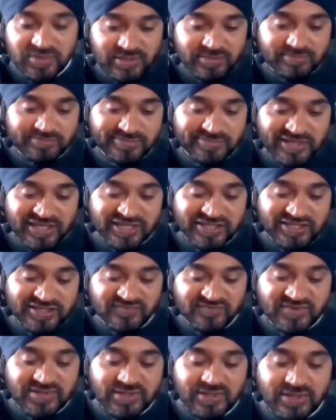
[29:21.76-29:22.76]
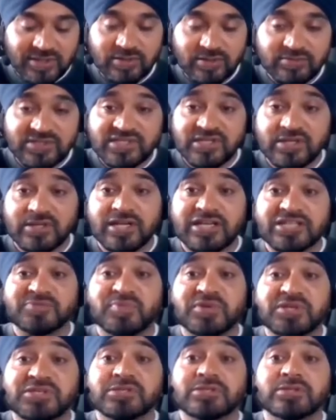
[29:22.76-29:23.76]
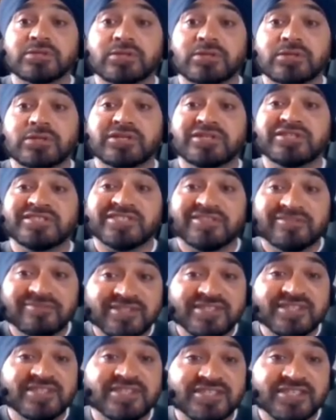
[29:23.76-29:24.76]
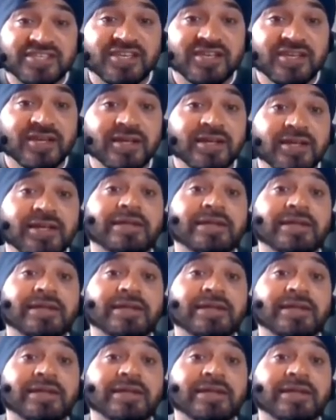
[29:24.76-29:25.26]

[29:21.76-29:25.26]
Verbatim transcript: of the negativity around certain aspects of consultancy,